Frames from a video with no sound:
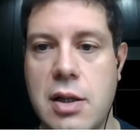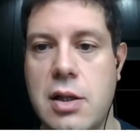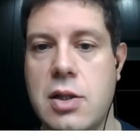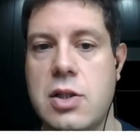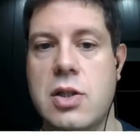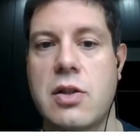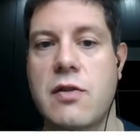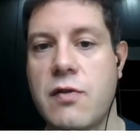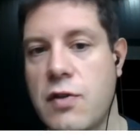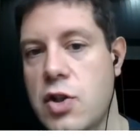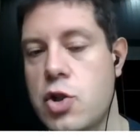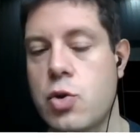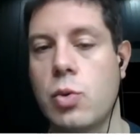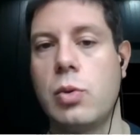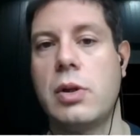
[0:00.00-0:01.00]
So the
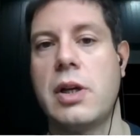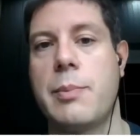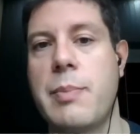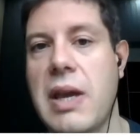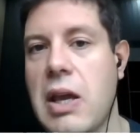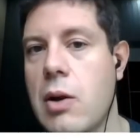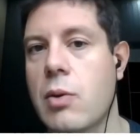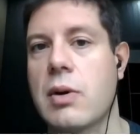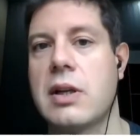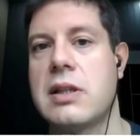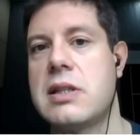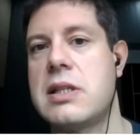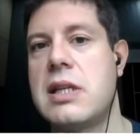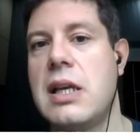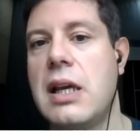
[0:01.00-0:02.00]
visual
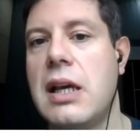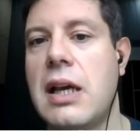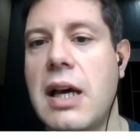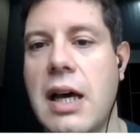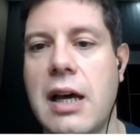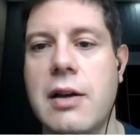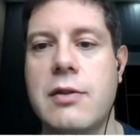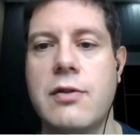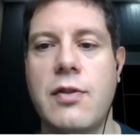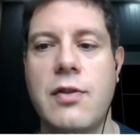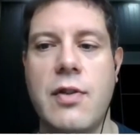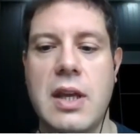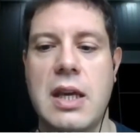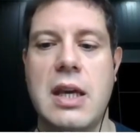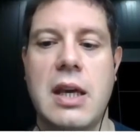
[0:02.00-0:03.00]
appearance of
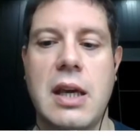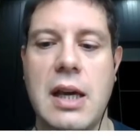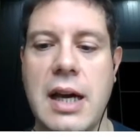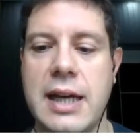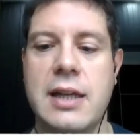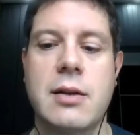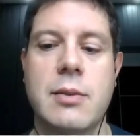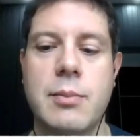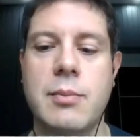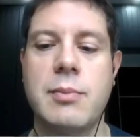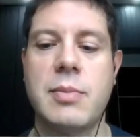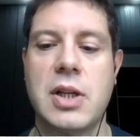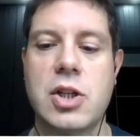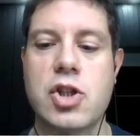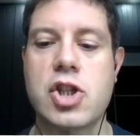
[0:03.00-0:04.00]
the item
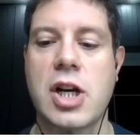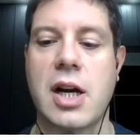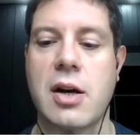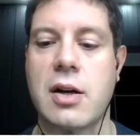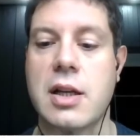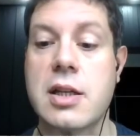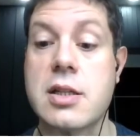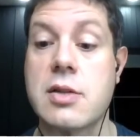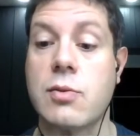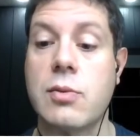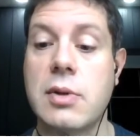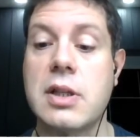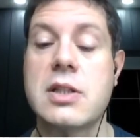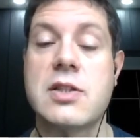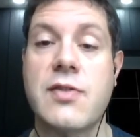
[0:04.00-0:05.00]
being shared is,
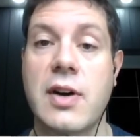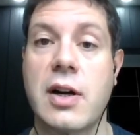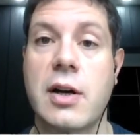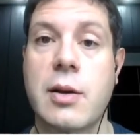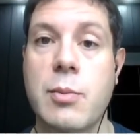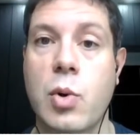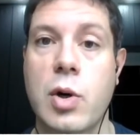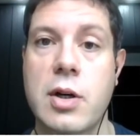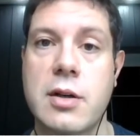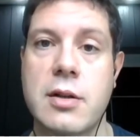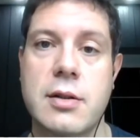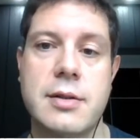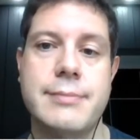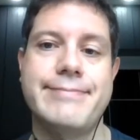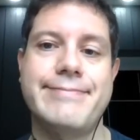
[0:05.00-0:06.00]
is very important.